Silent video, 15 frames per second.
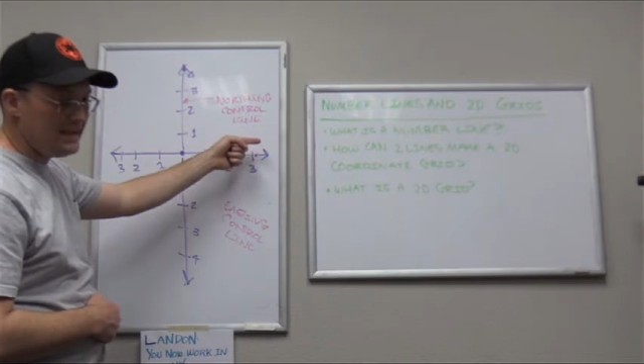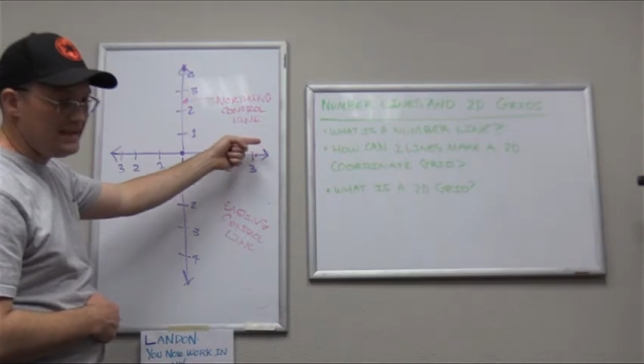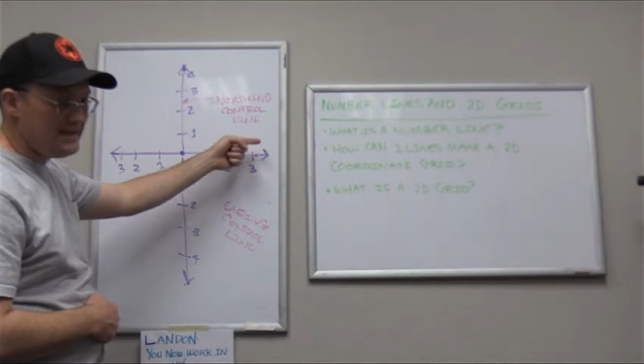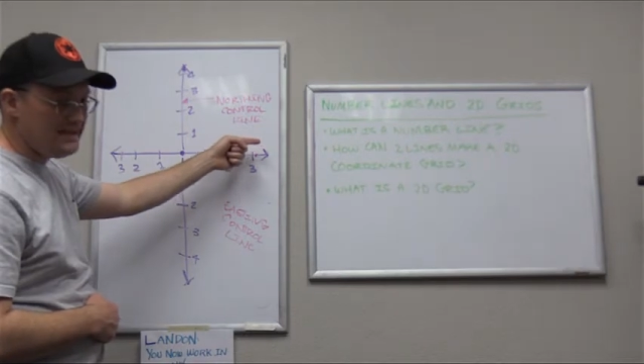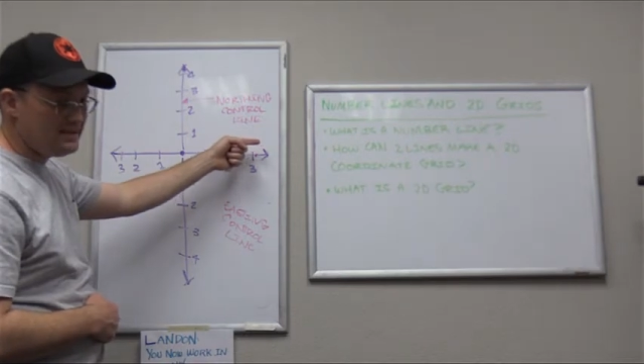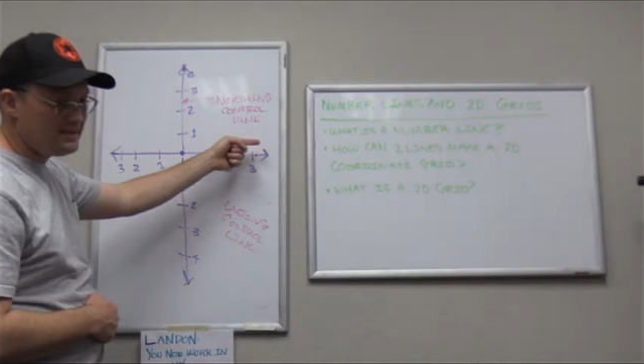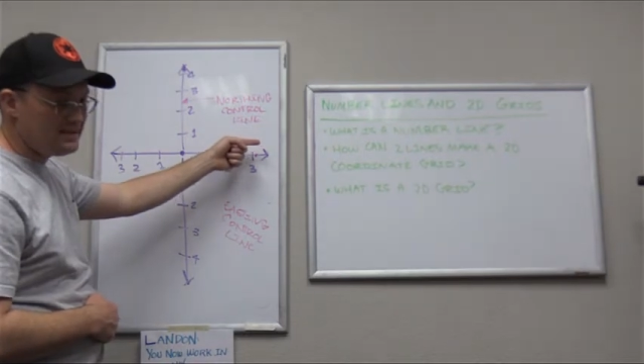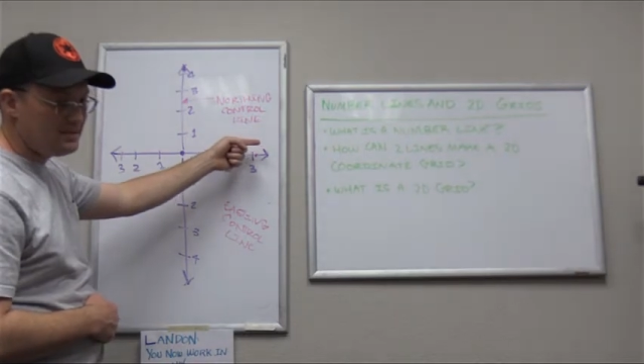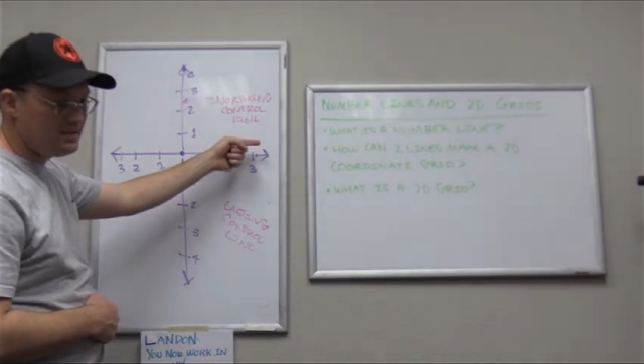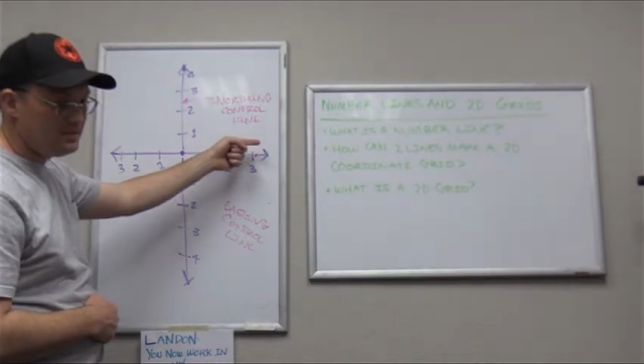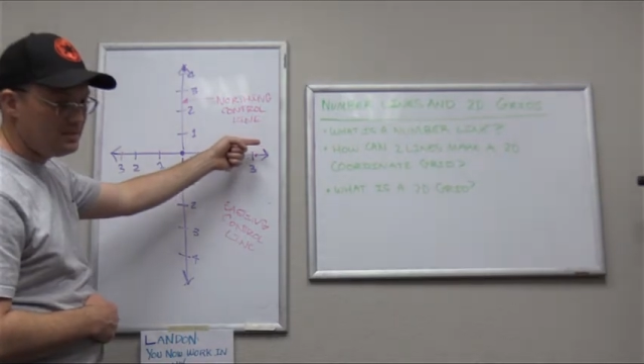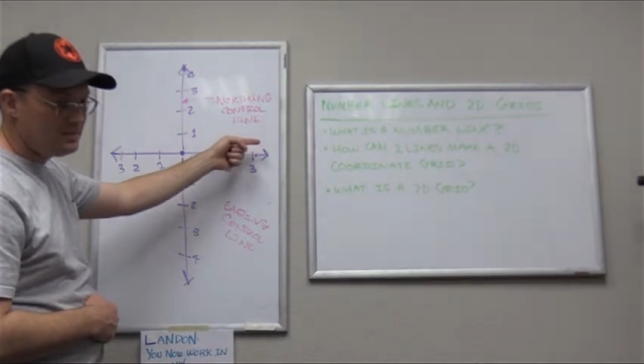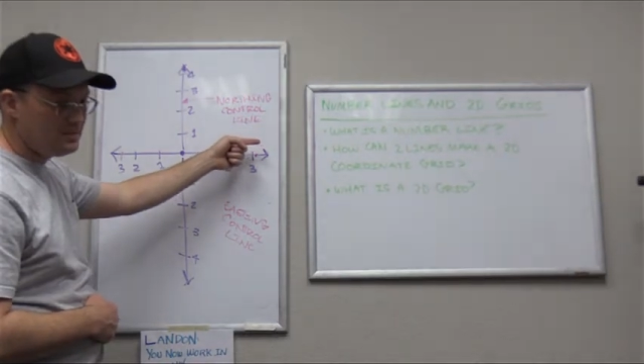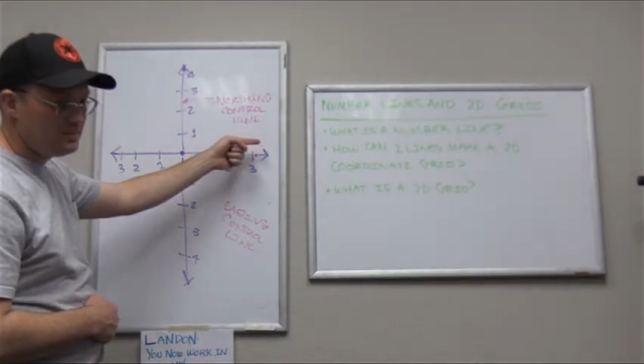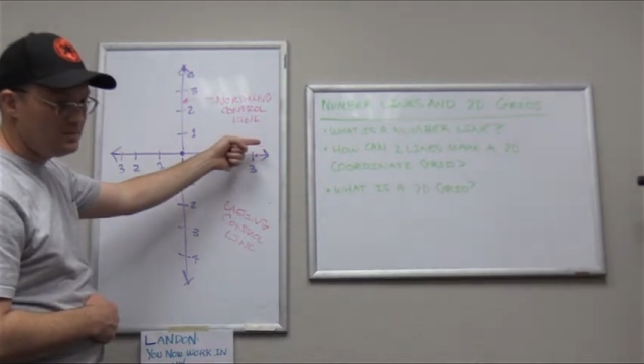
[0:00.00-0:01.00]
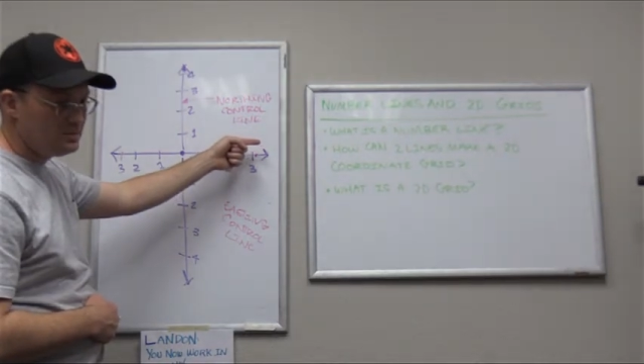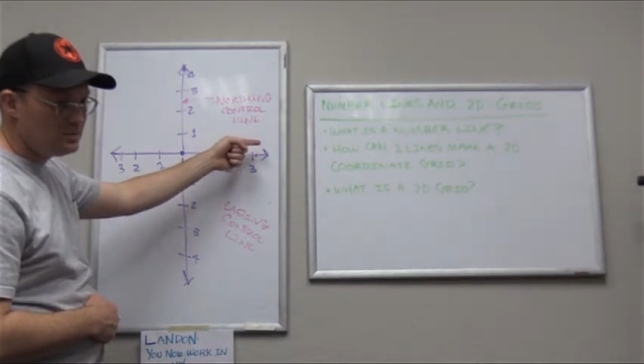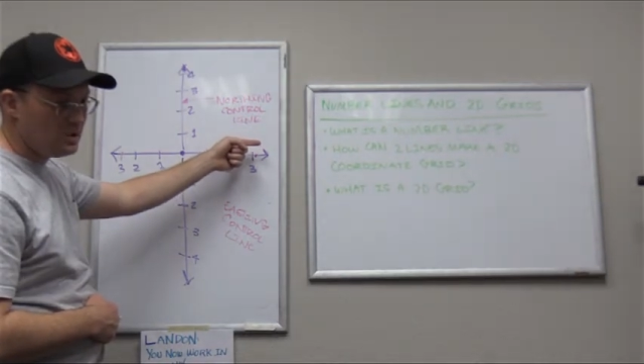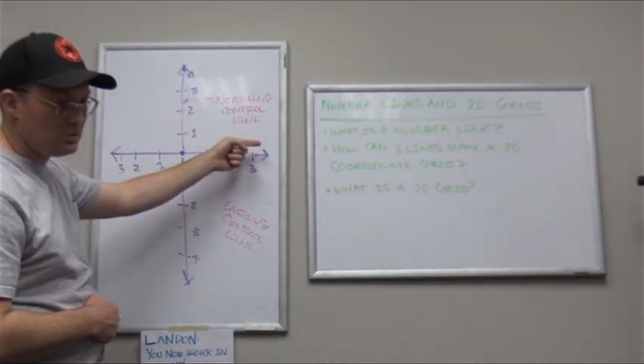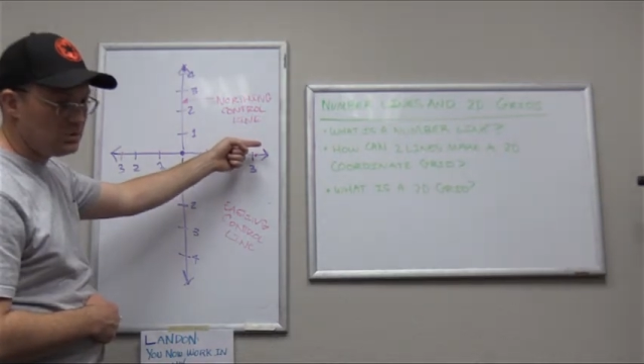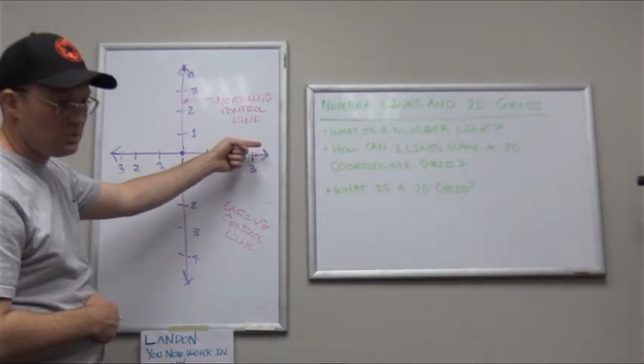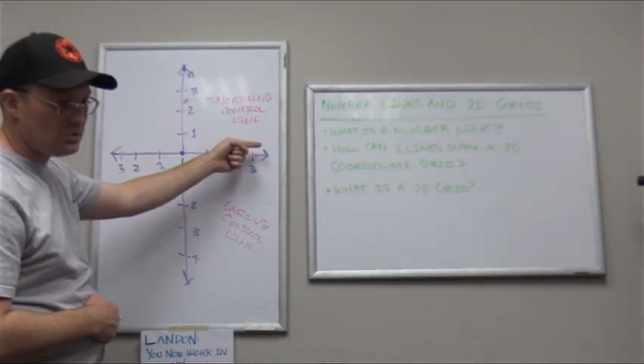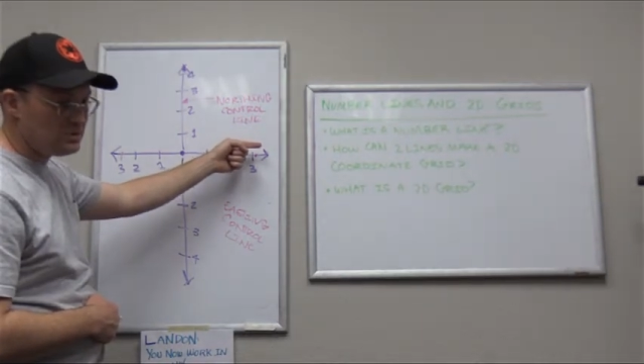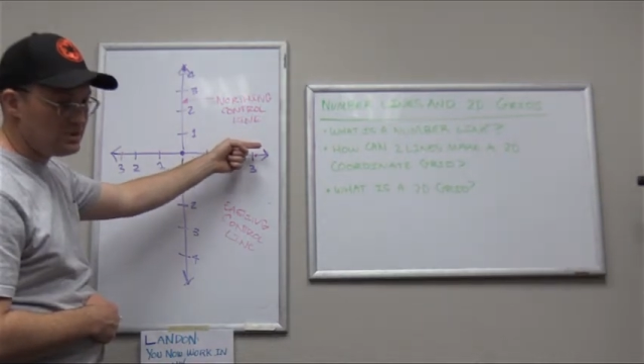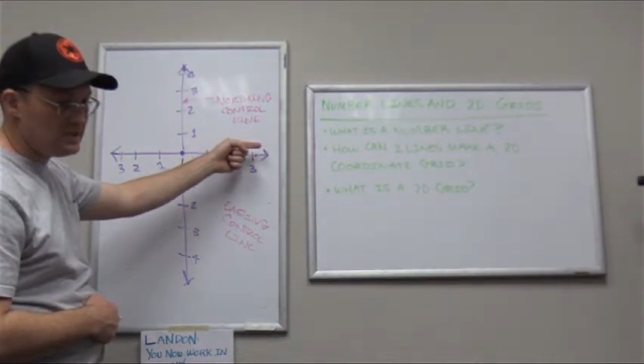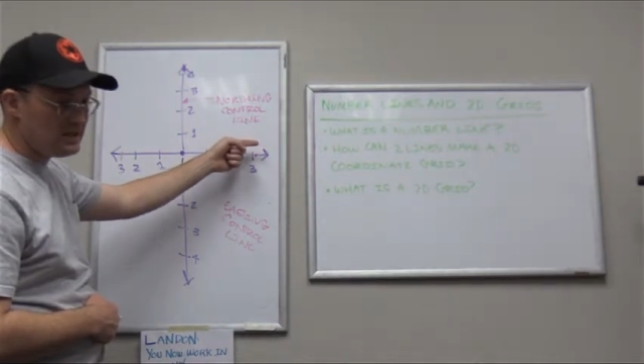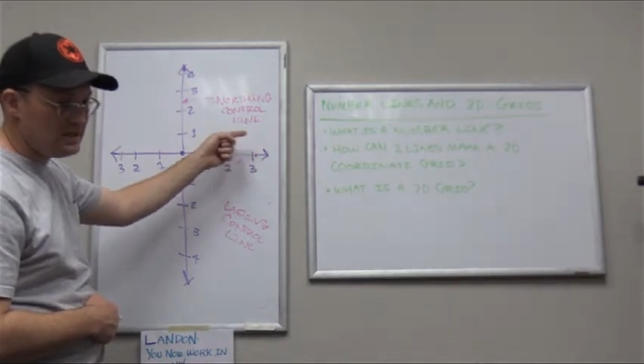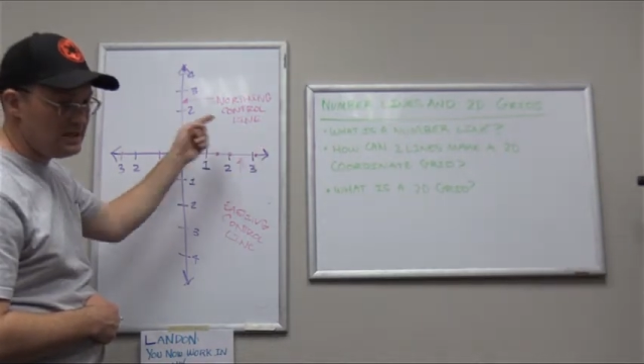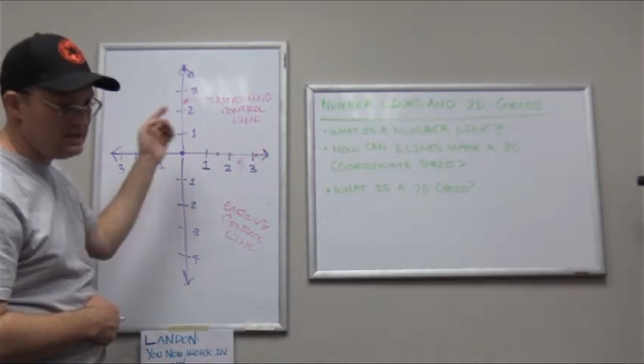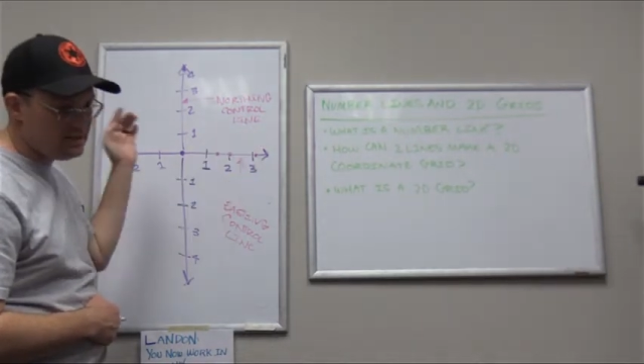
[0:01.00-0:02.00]
east, go towards the
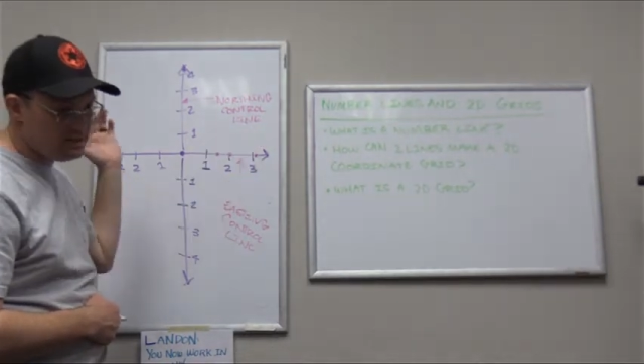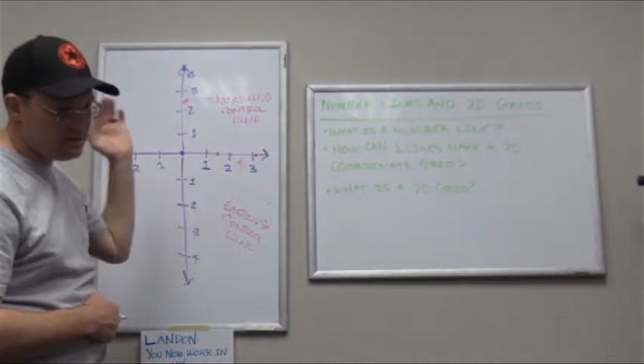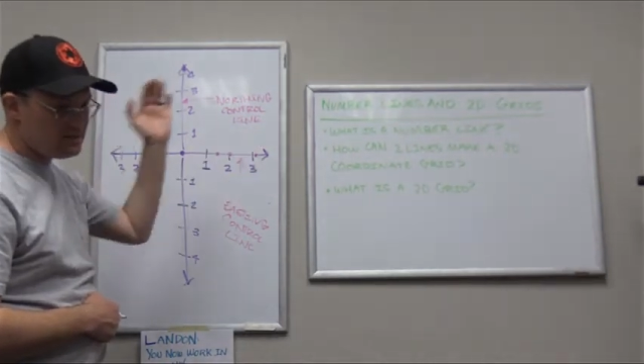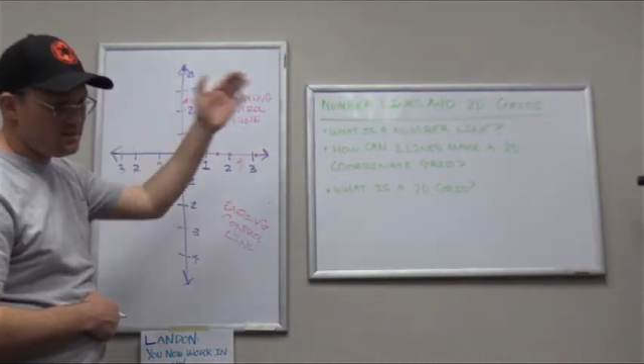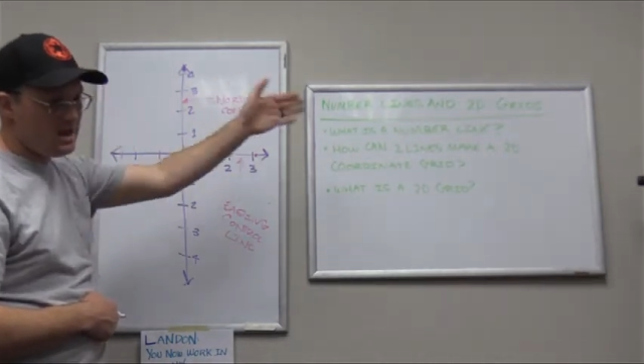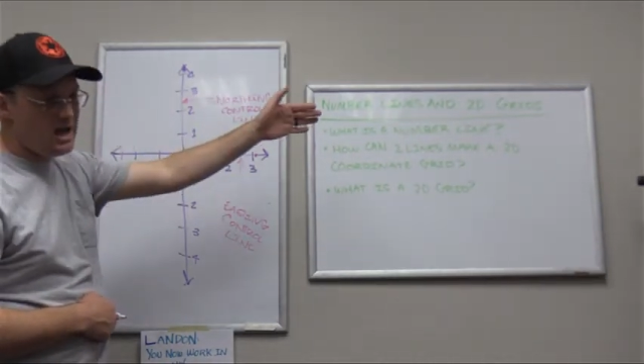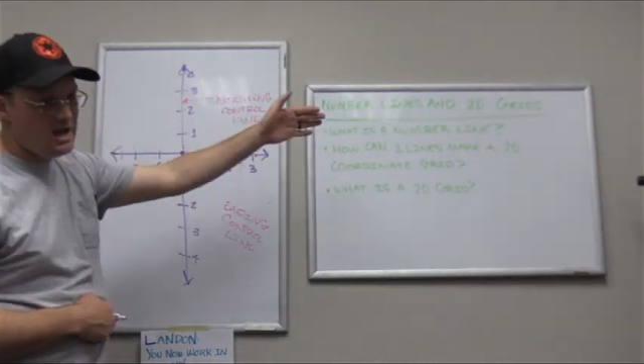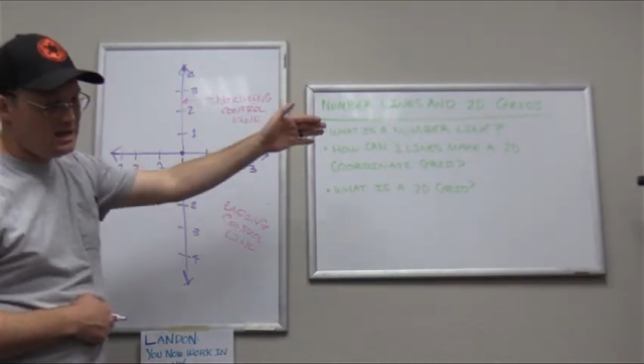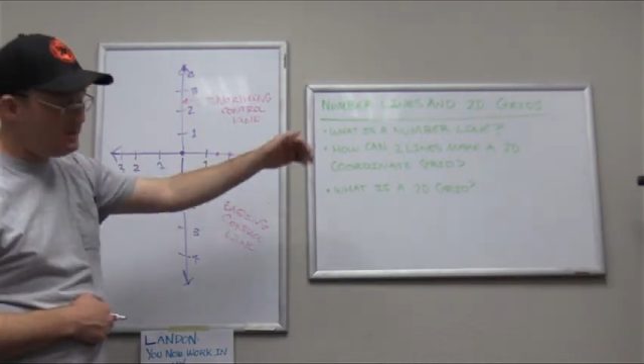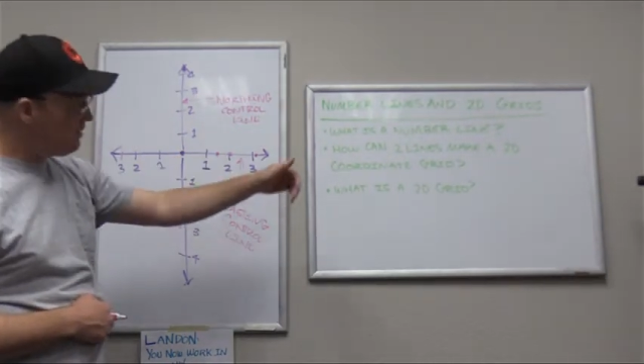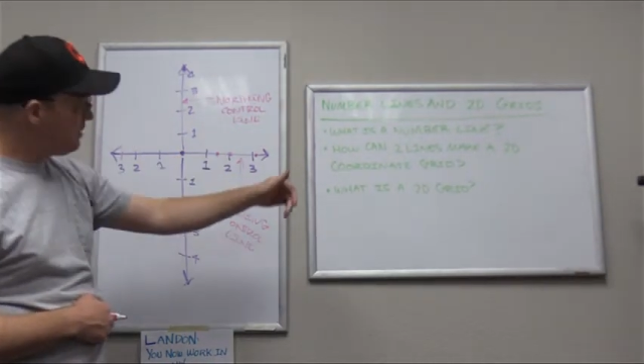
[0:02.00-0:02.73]
east side.